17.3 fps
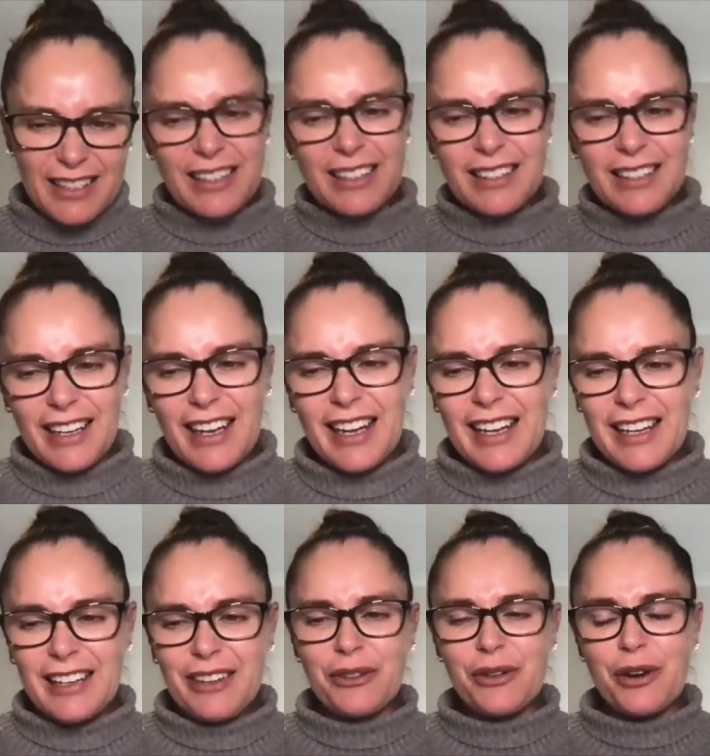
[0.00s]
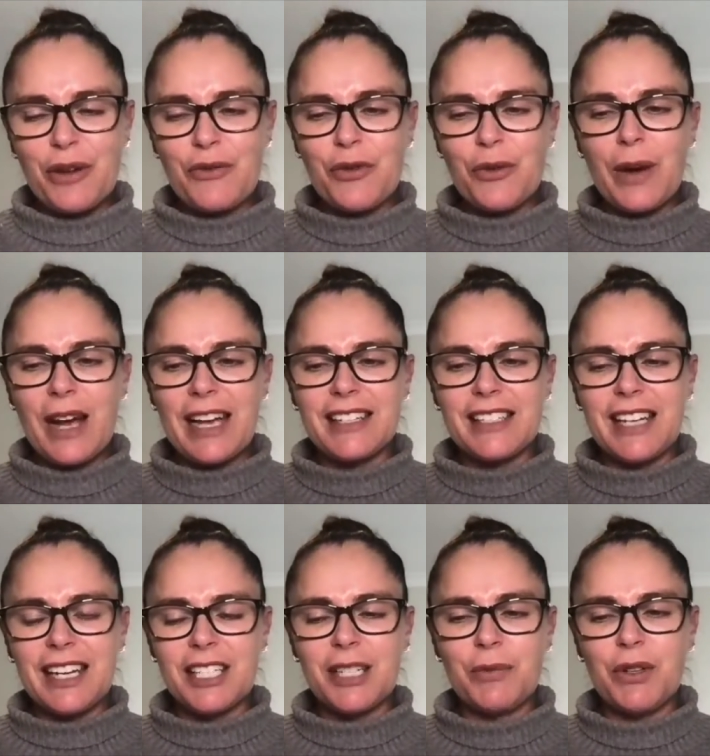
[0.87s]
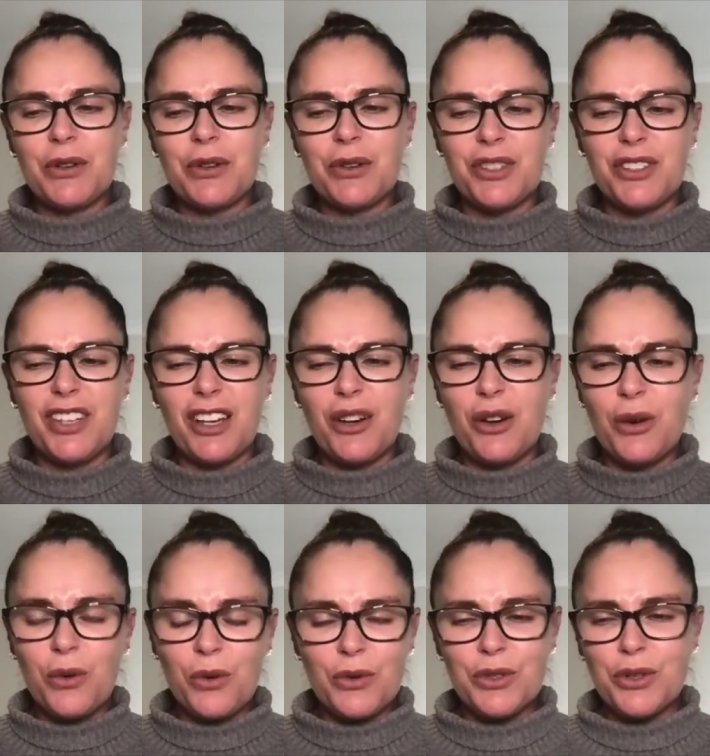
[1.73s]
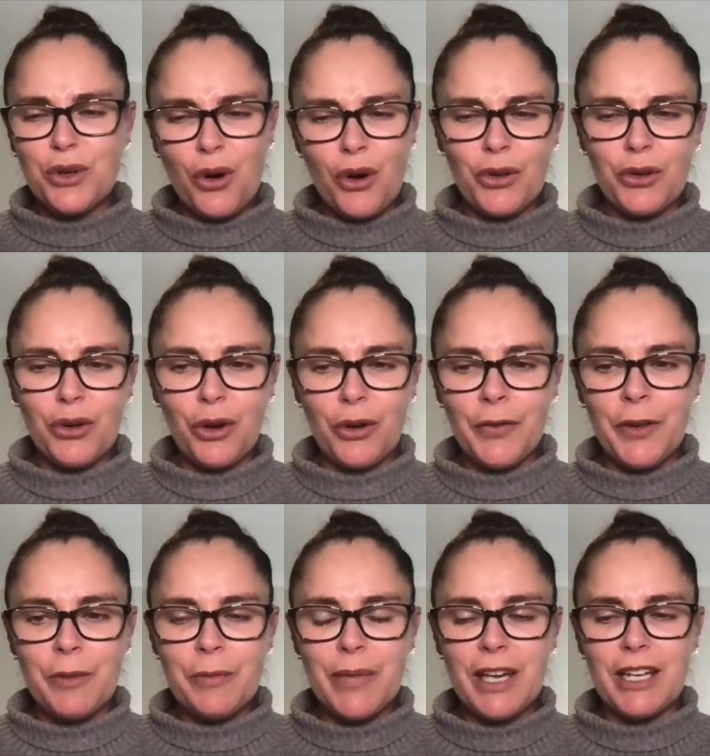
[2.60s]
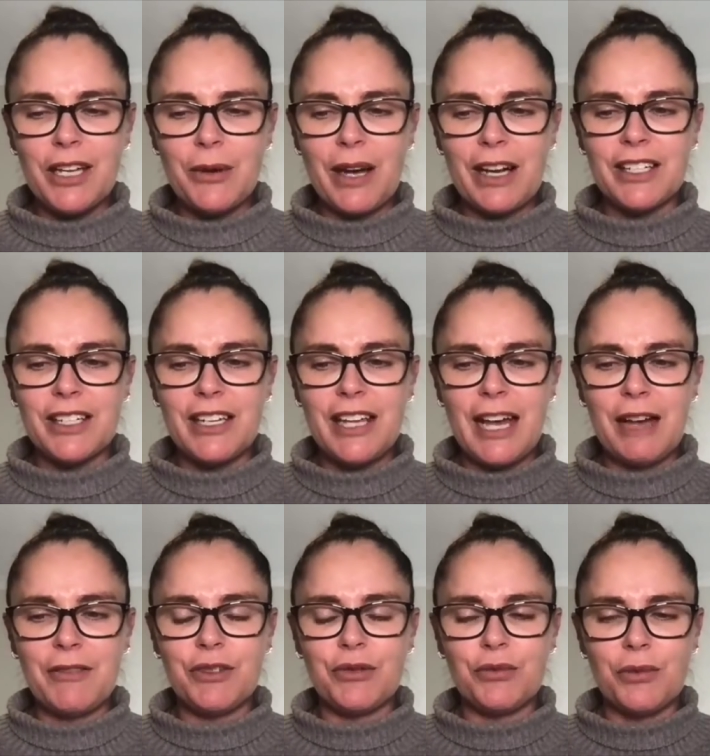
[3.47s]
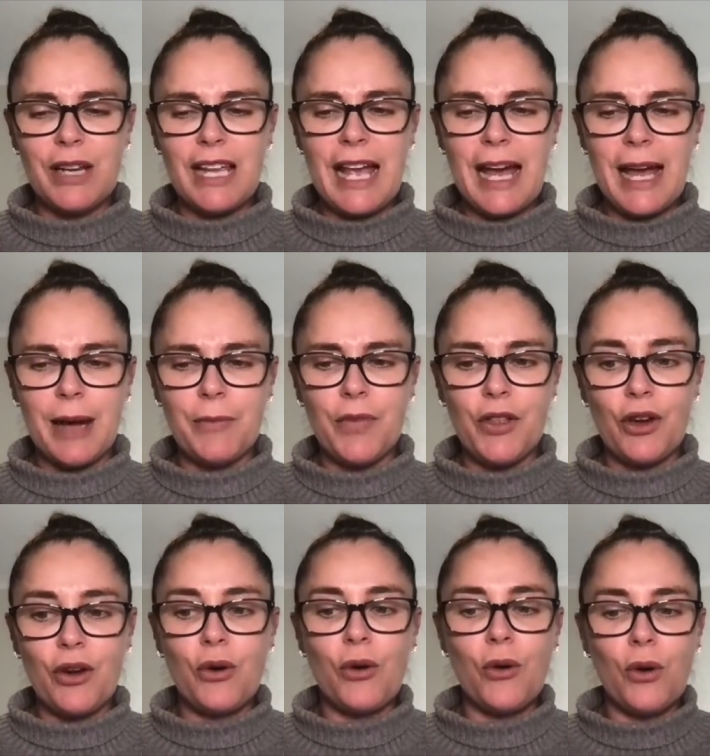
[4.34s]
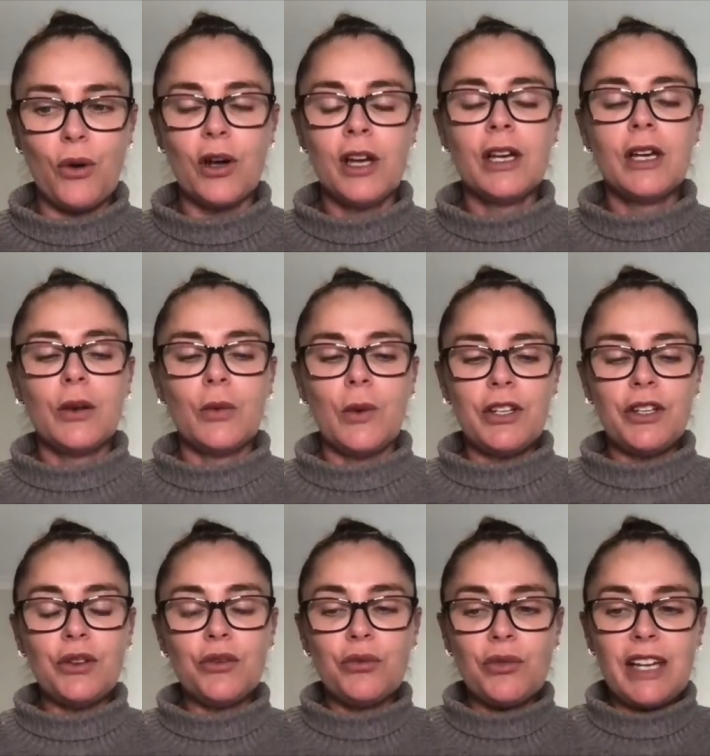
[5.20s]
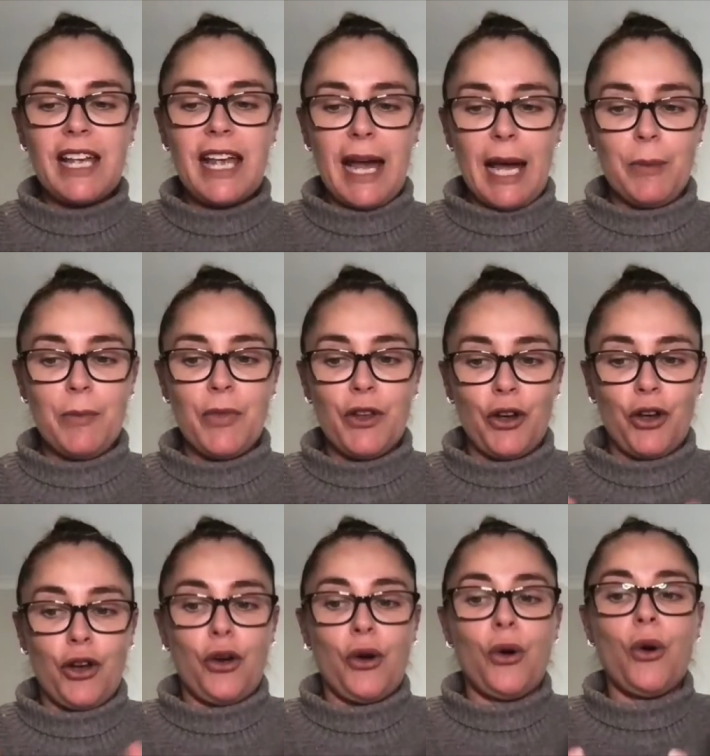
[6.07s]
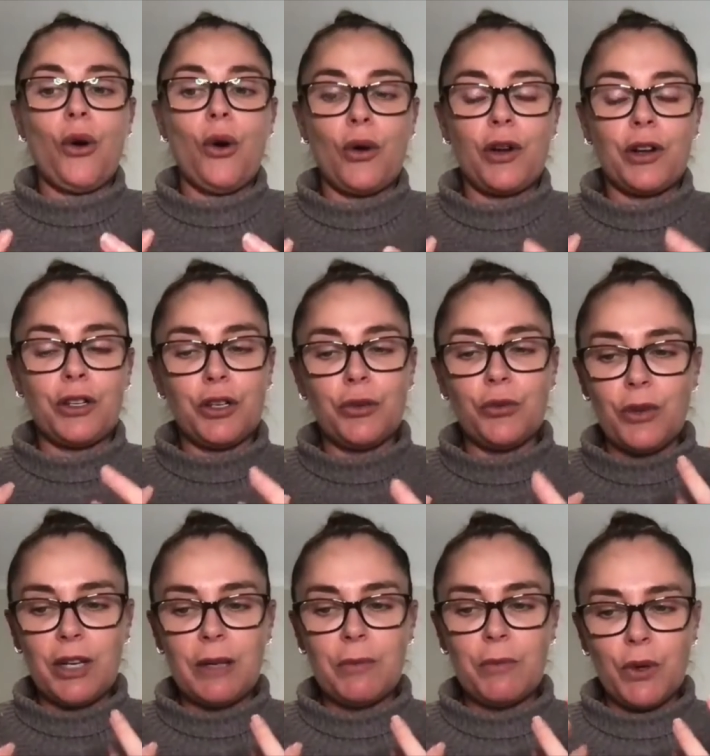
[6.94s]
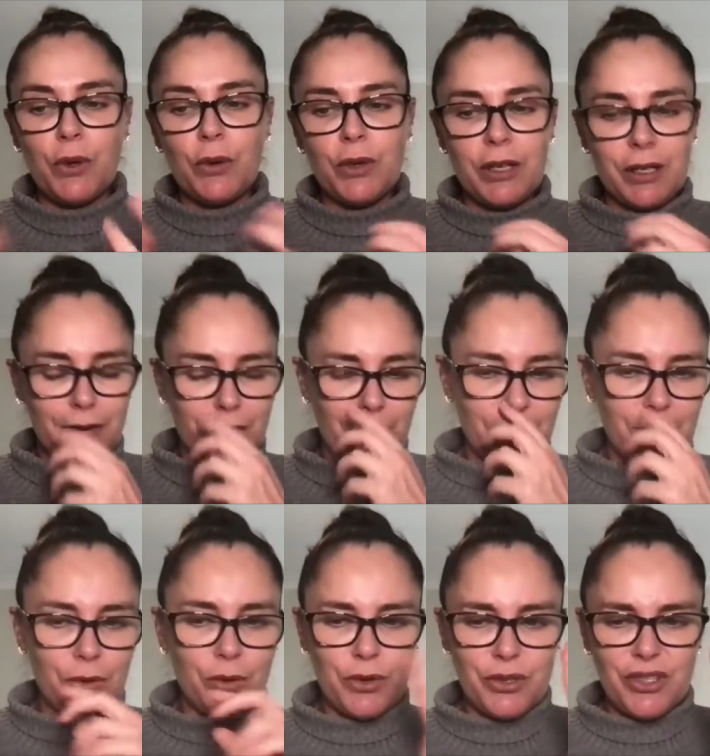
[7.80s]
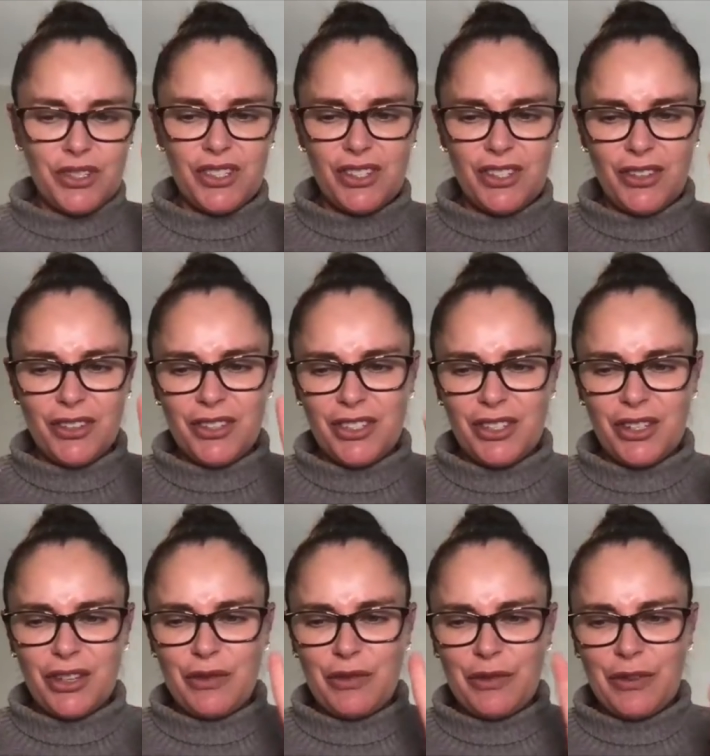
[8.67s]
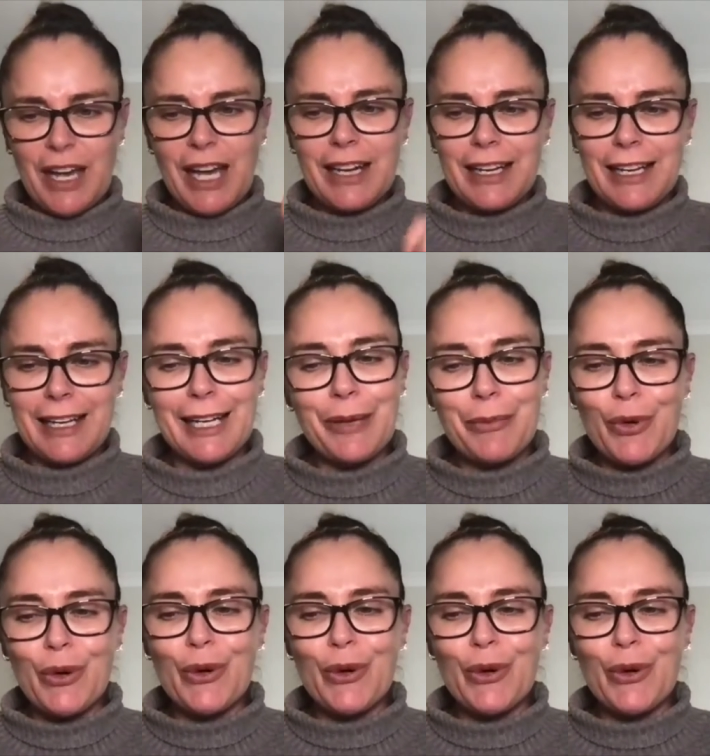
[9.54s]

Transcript: okay, or overweight, it's actually because their core's gone on them, and you actually have to rehab the core. When you rehab the core and you rebuild it, those horses are not so fat anymore.